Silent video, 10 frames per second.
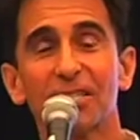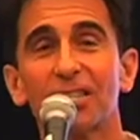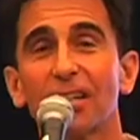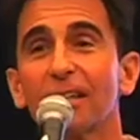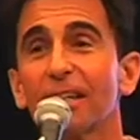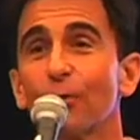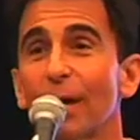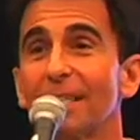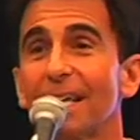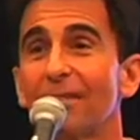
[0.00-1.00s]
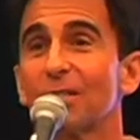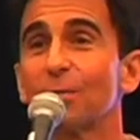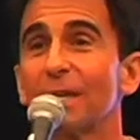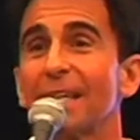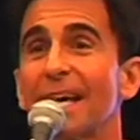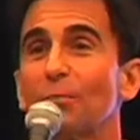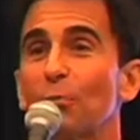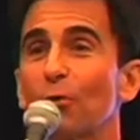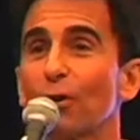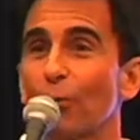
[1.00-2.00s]
suddenly Gray Davis became a
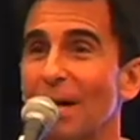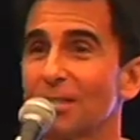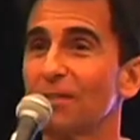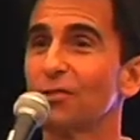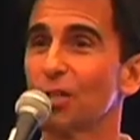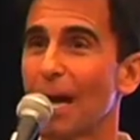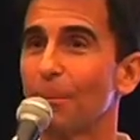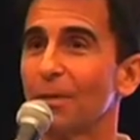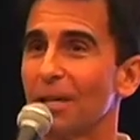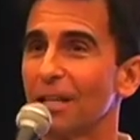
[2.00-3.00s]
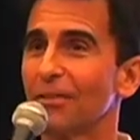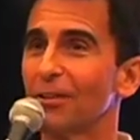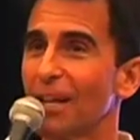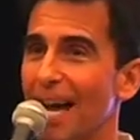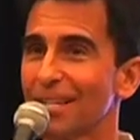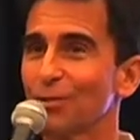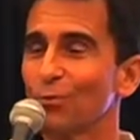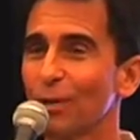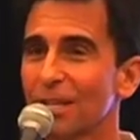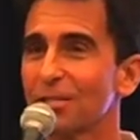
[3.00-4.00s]
progressive champion in the last
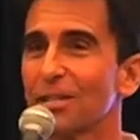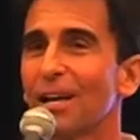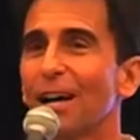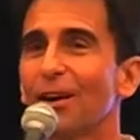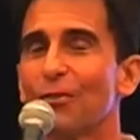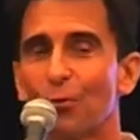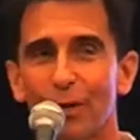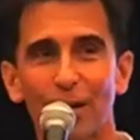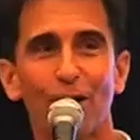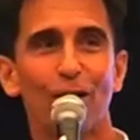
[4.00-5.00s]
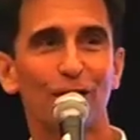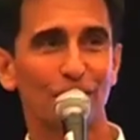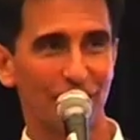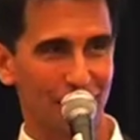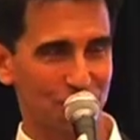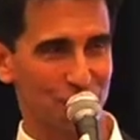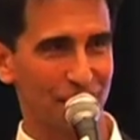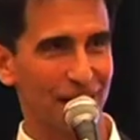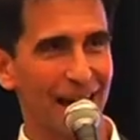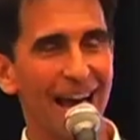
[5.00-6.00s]
weeks of the recall election.
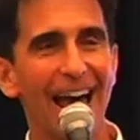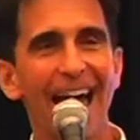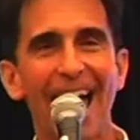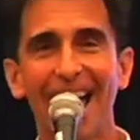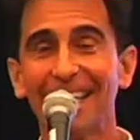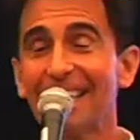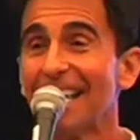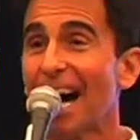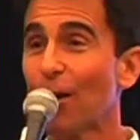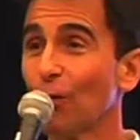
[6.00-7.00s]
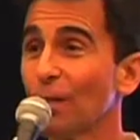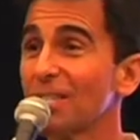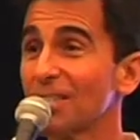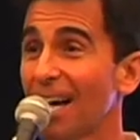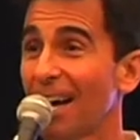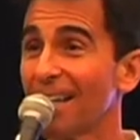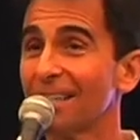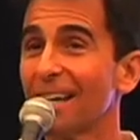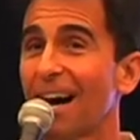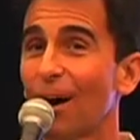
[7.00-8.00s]
And he not only
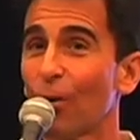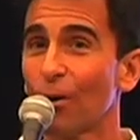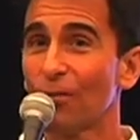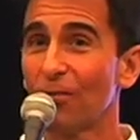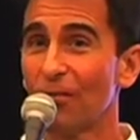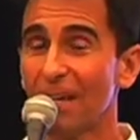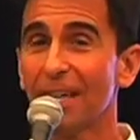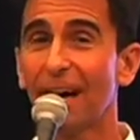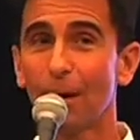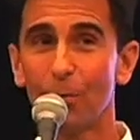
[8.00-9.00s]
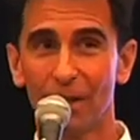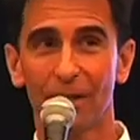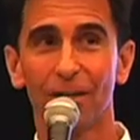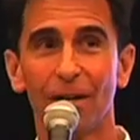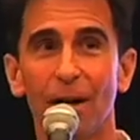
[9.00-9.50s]
signed our FEHA bill,